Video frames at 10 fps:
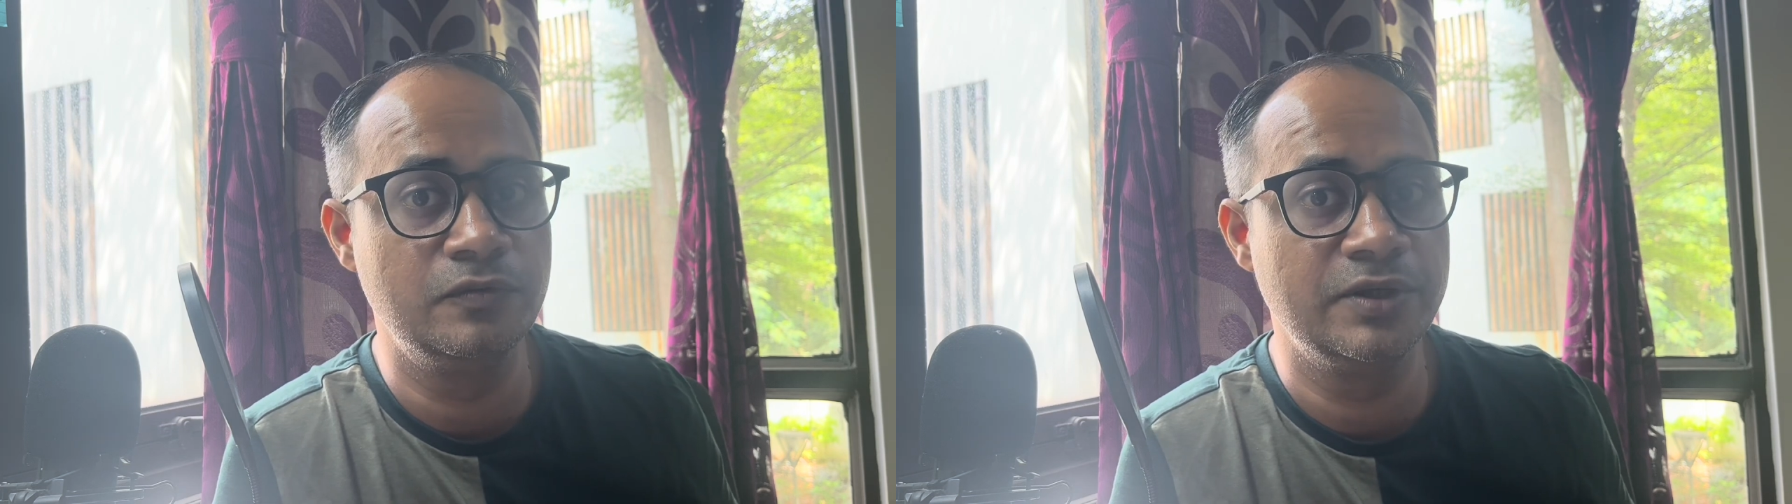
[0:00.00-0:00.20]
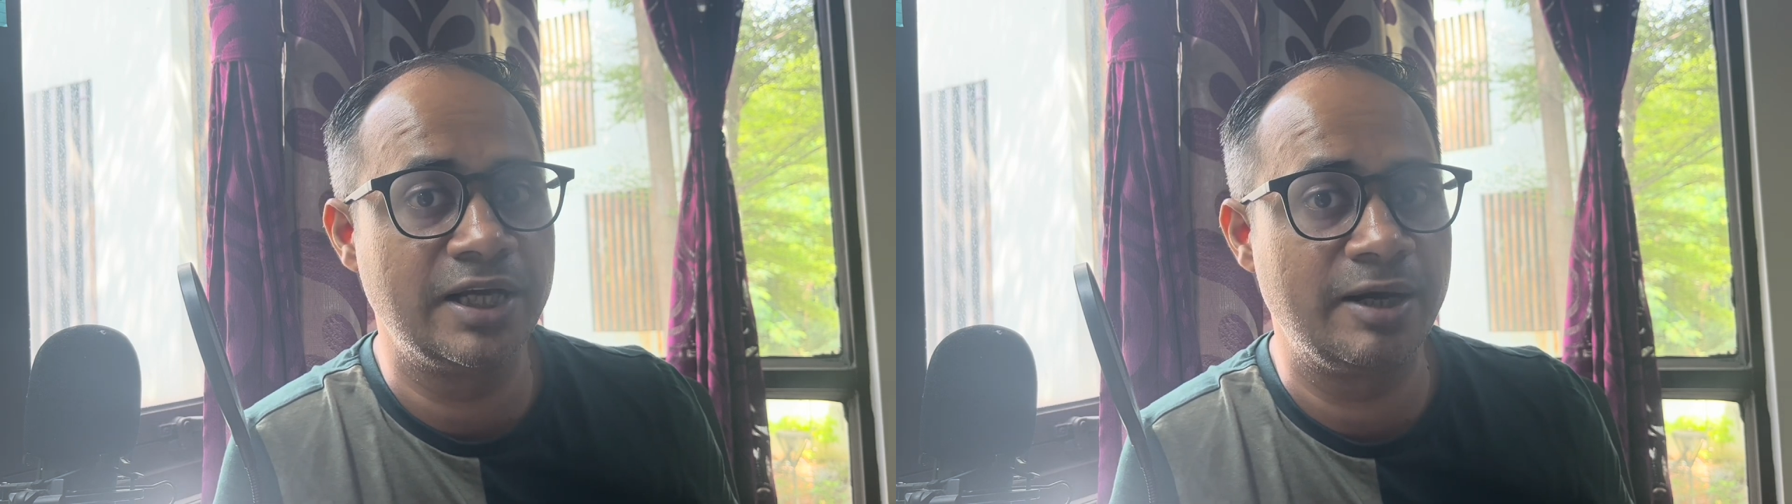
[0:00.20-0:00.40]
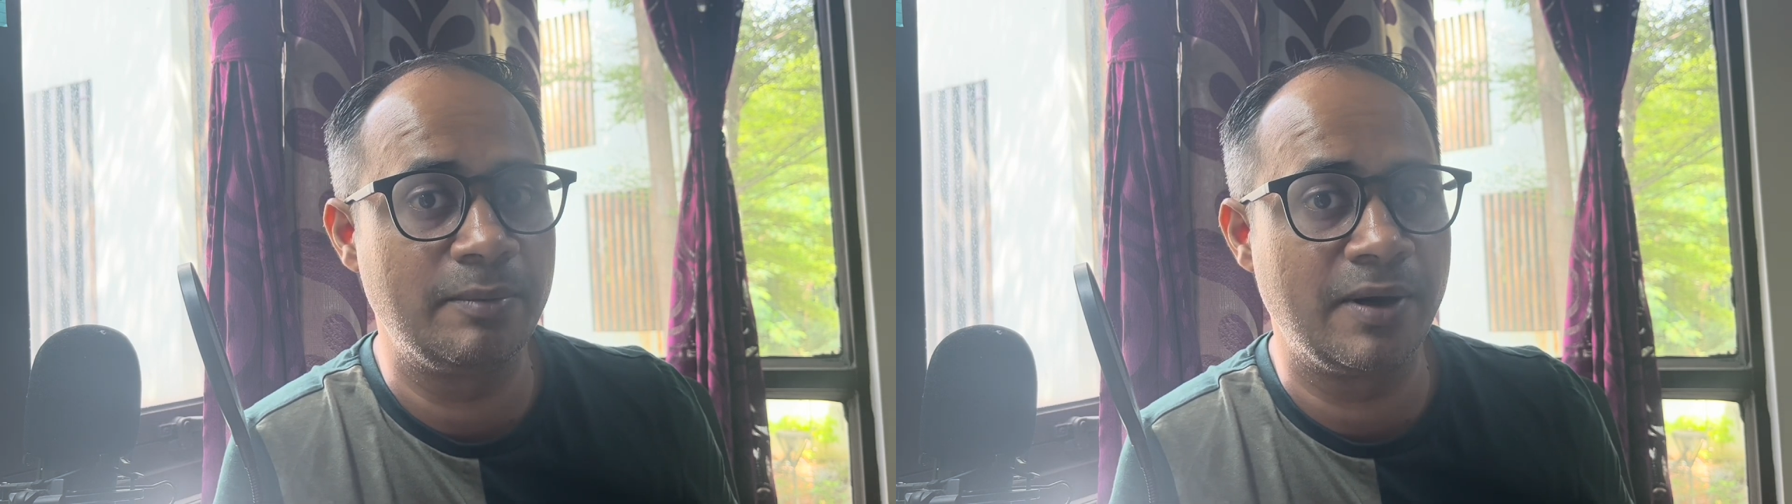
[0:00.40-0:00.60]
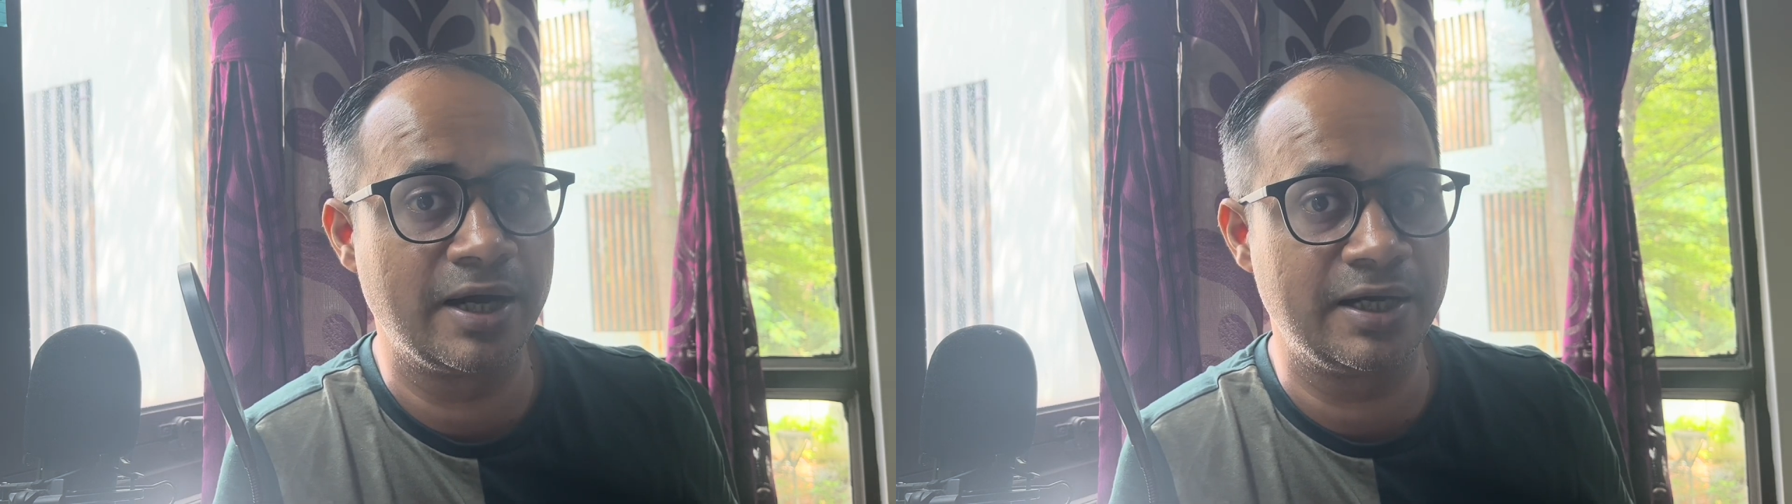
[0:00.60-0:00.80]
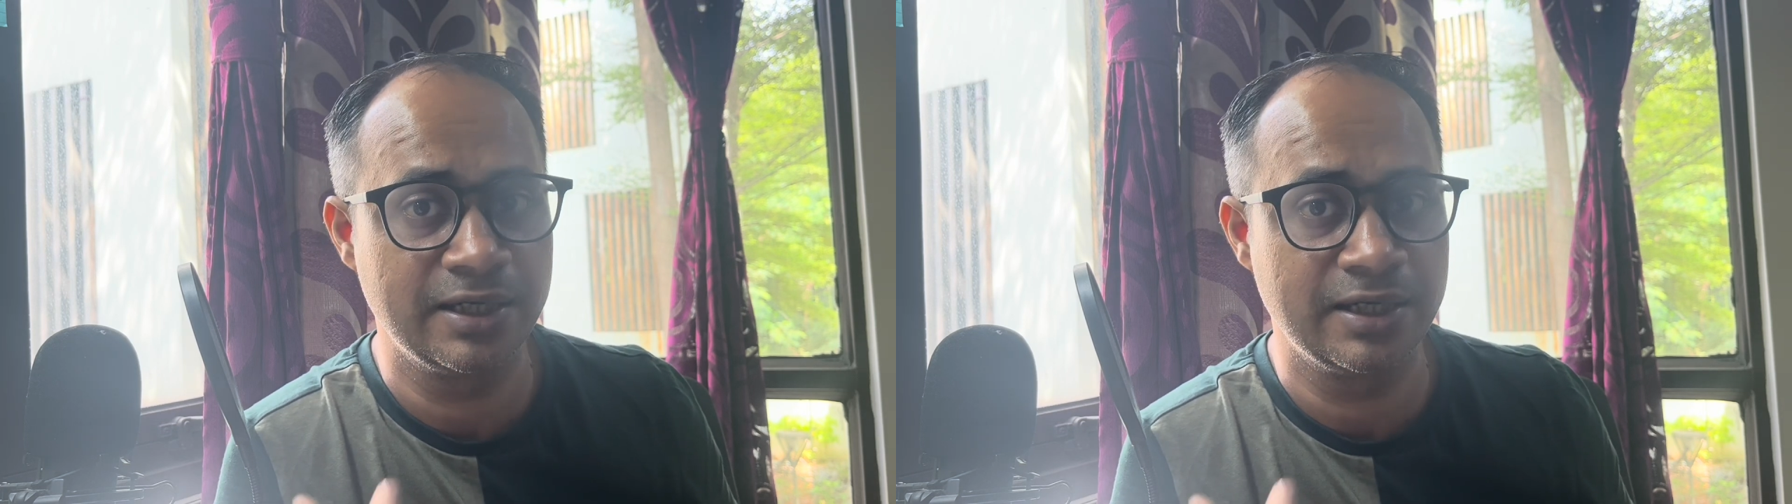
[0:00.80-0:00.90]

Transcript: we have marketing?